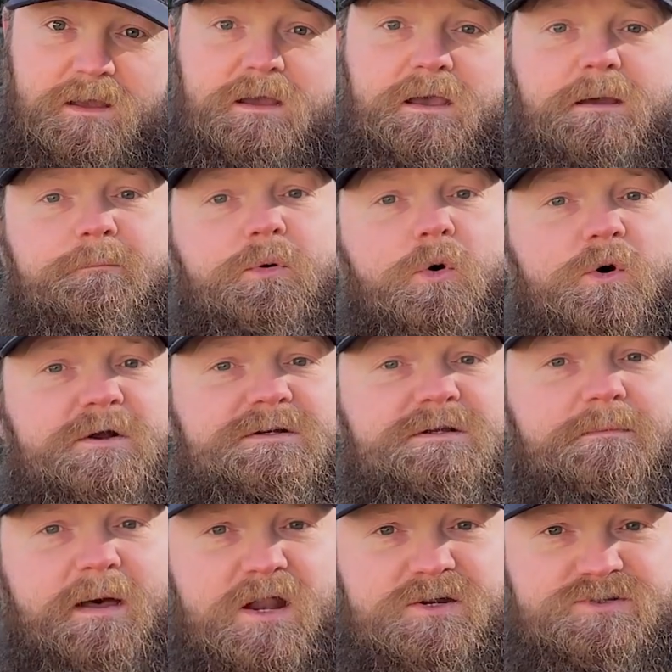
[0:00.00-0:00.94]
Important
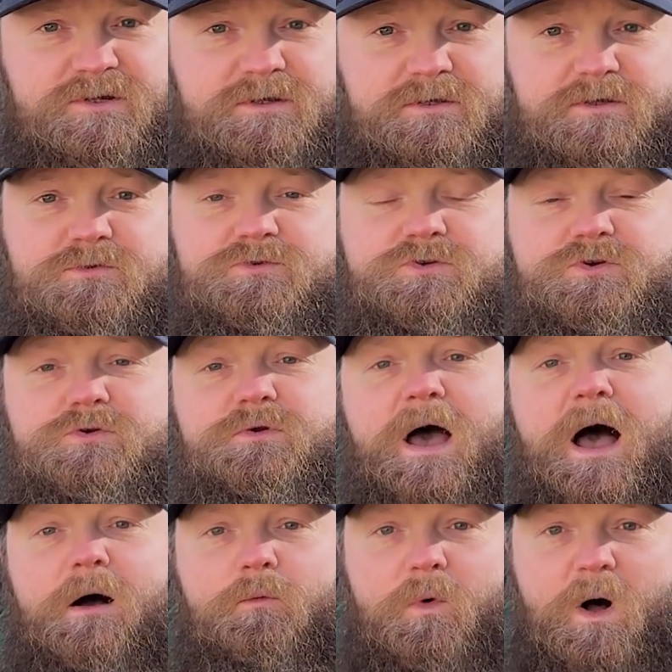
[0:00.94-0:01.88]
to mention, you do
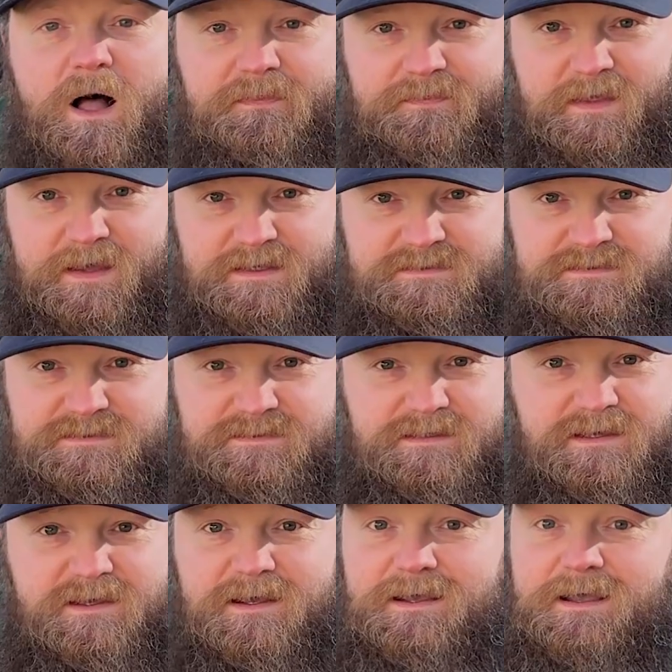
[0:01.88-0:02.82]
not want this
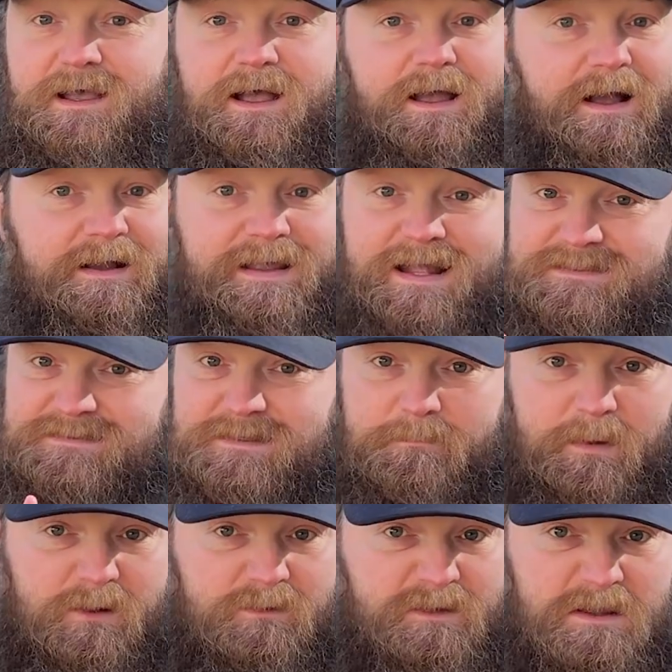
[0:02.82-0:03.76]
against a
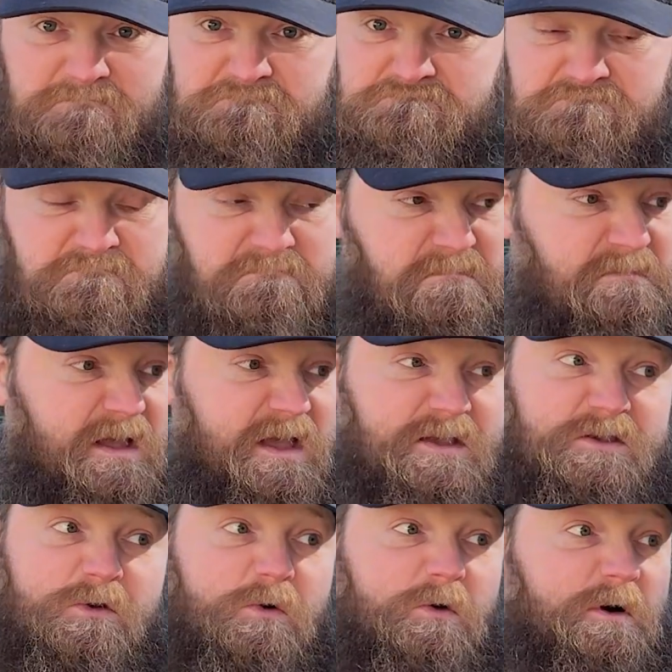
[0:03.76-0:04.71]
building
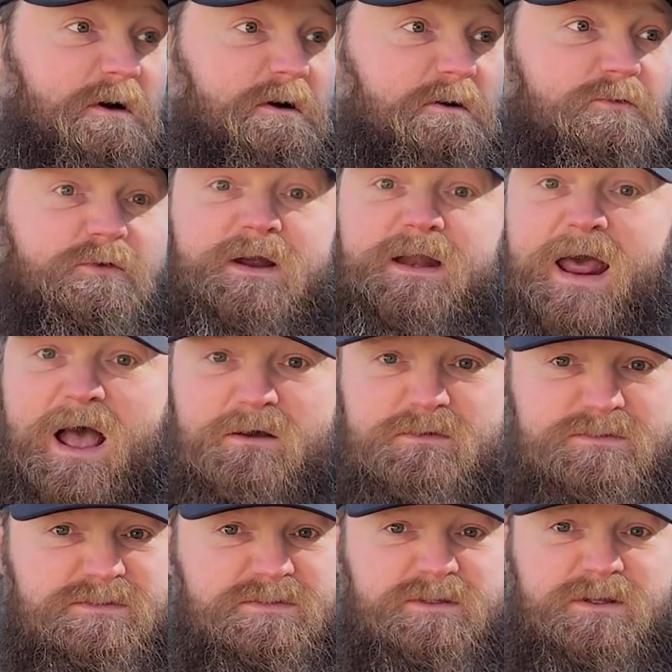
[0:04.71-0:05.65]
like your
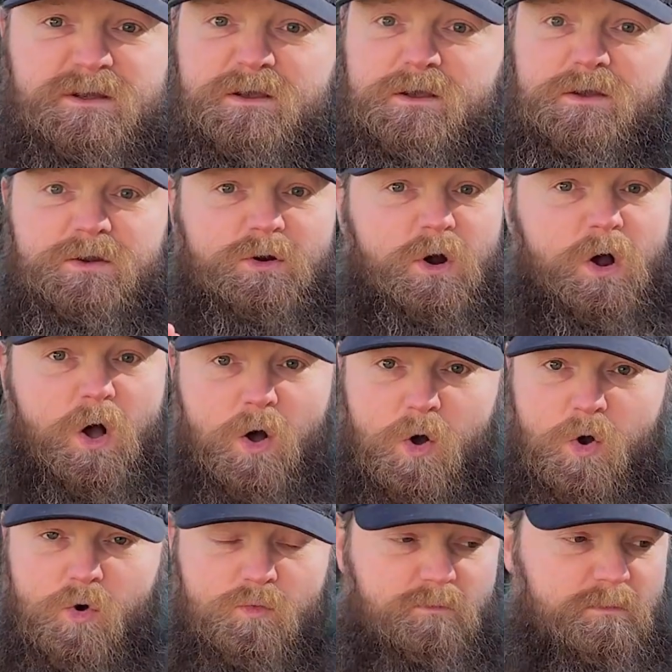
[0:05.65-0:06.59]
greenhouse, your
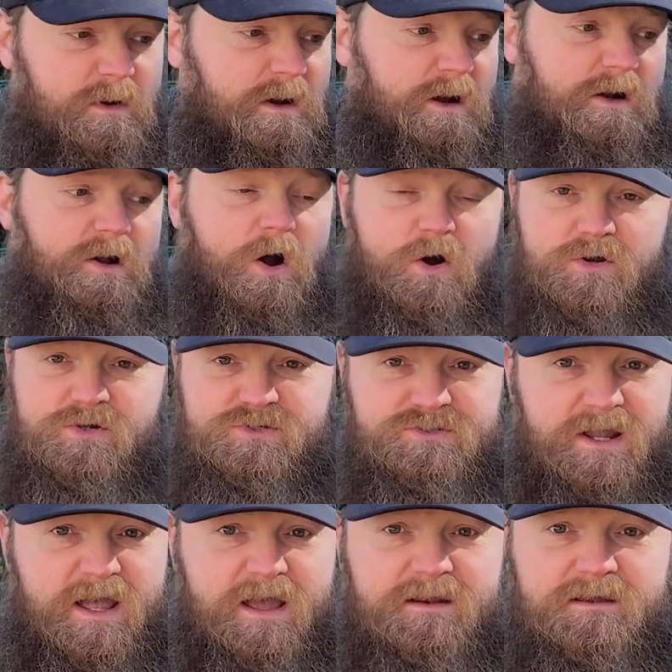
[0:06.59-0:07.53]
home, a garden
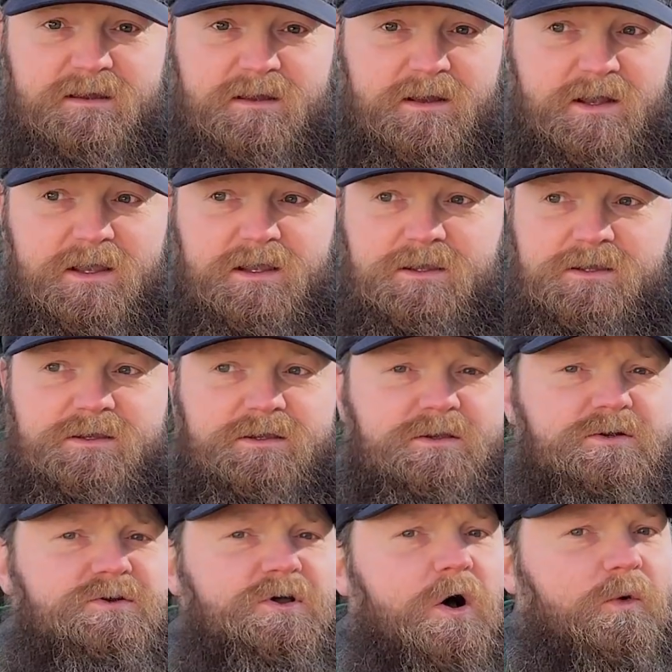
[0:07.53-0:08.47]
shed.
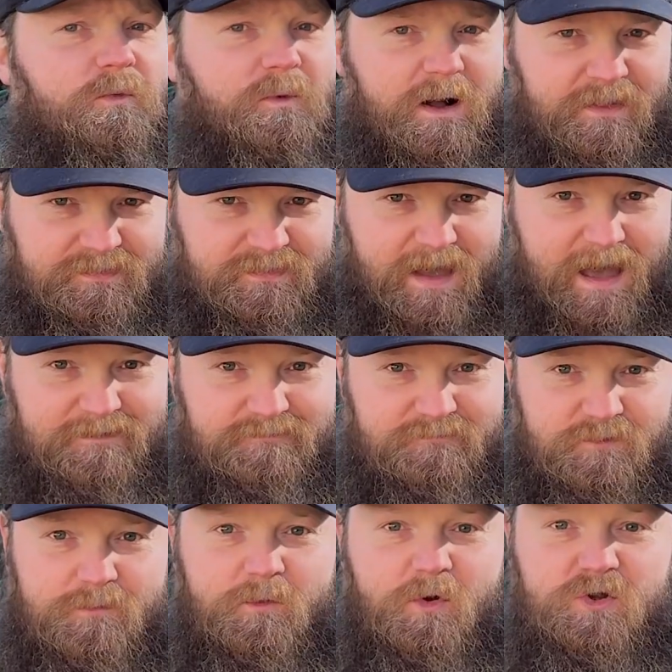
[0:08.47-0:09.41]
You don't want that
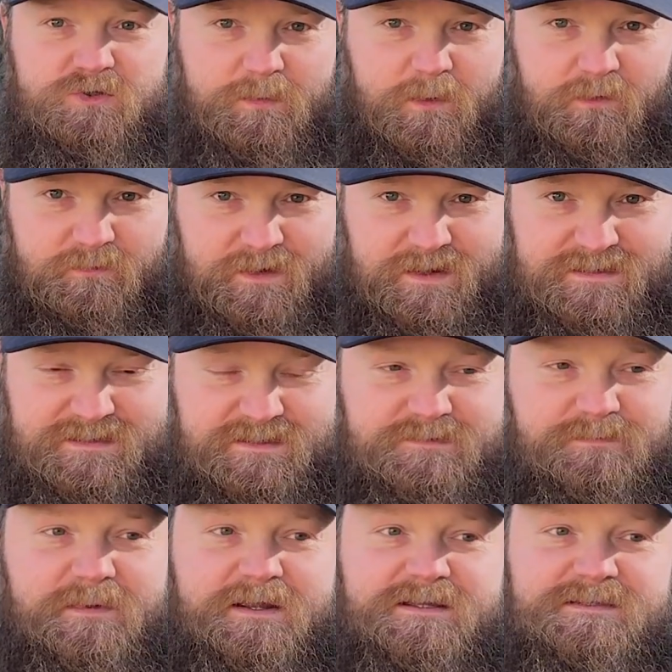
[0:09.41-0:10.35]
for multiple
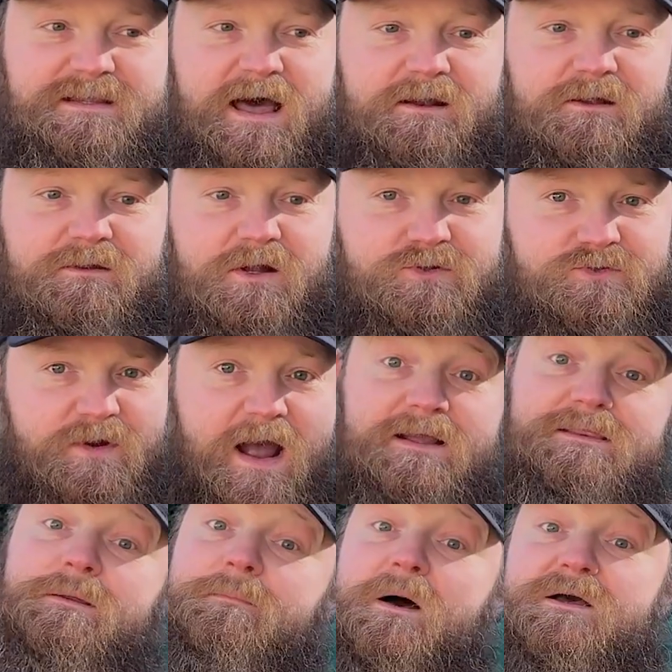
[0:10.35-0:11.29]
reasons because that'll
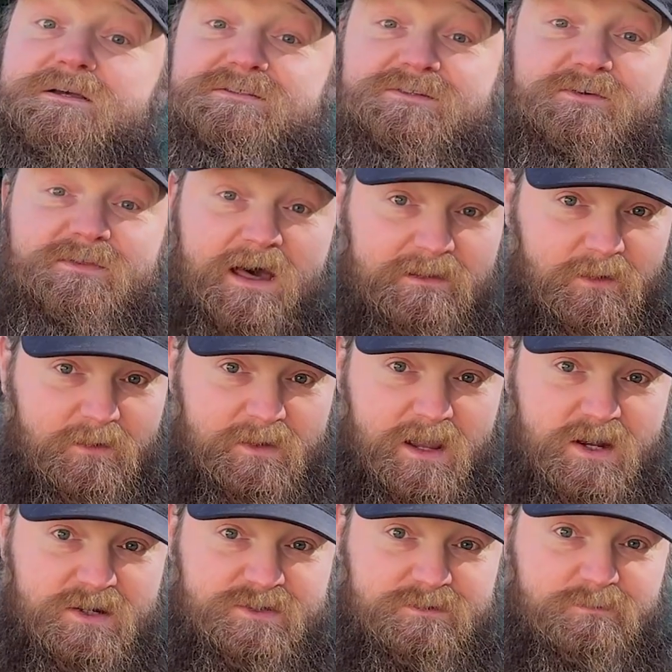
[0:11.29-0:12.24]
attract the bugs to that
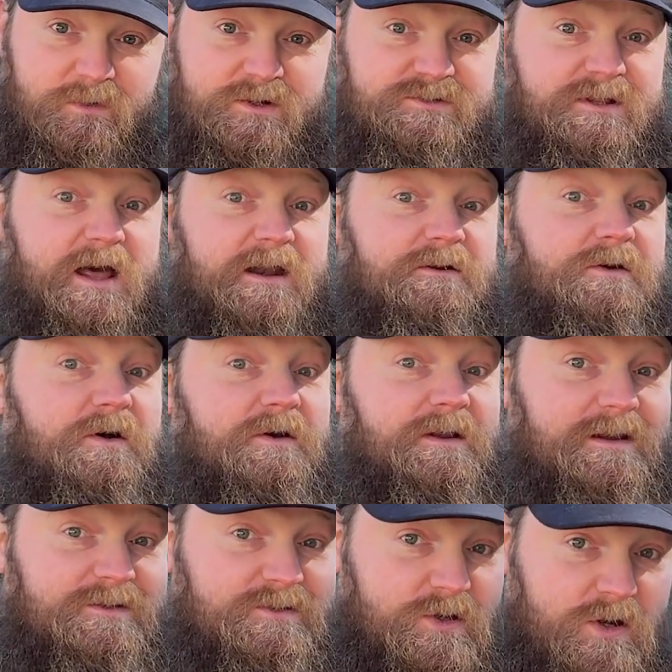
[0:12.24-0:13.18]
location, which then could
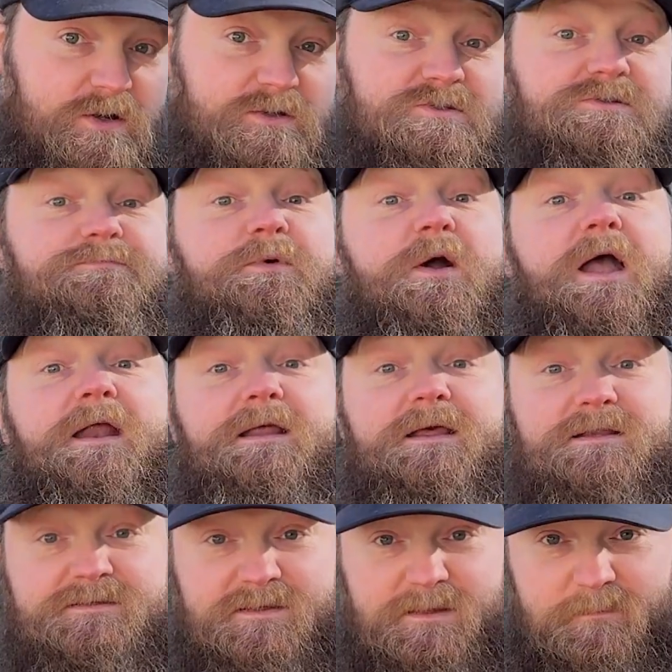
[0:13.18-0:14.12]
in turn spread
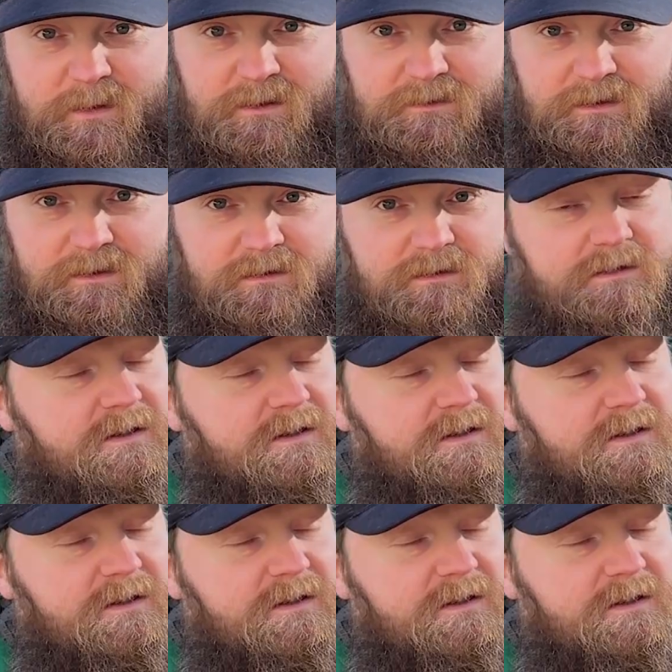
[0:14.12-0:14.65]
into the building.